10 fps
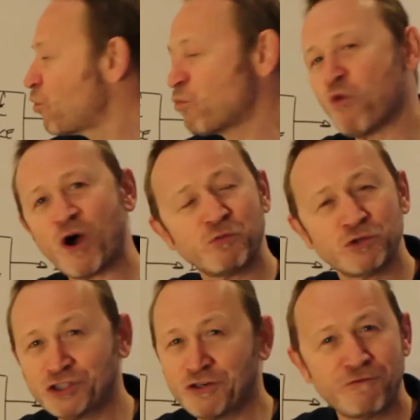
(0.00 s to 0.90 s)
Why
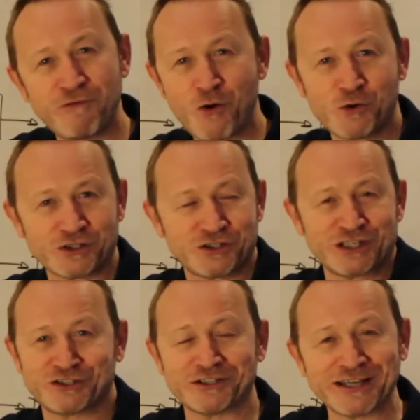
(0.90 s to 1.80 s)
would you focus
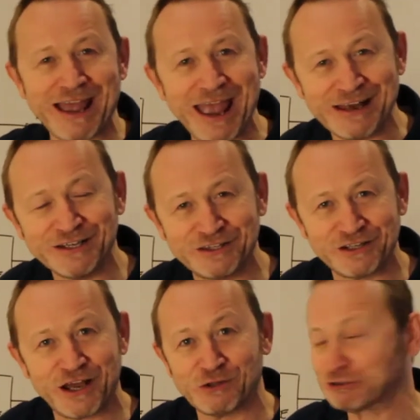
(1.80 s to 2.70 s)
this on
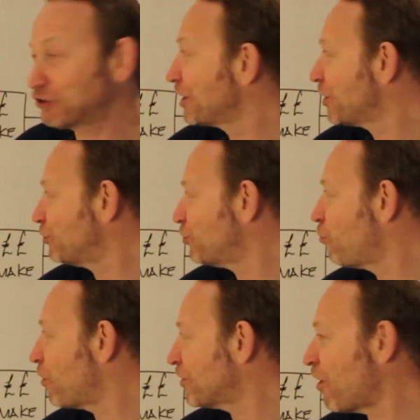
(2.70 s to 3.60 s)
anything else? You
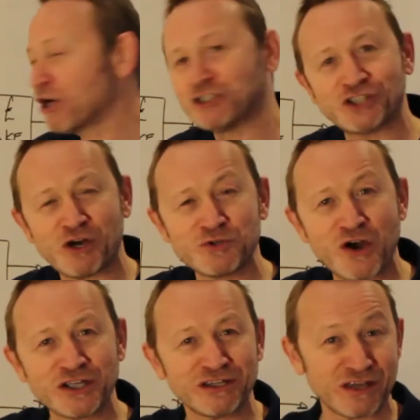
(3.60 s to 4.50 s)
want I S O
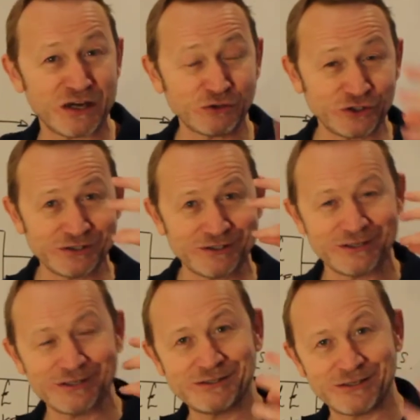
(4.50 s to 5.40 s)
nine thousand
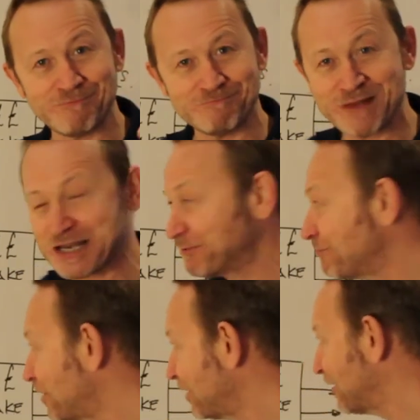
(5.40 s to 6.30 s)
to make
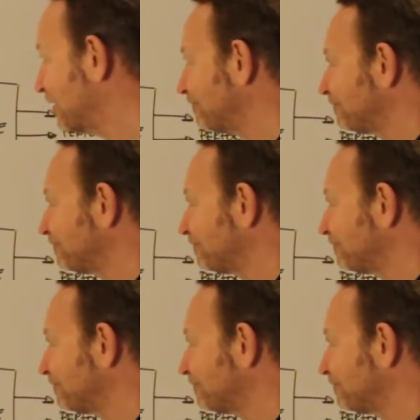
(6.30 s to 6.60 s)
money.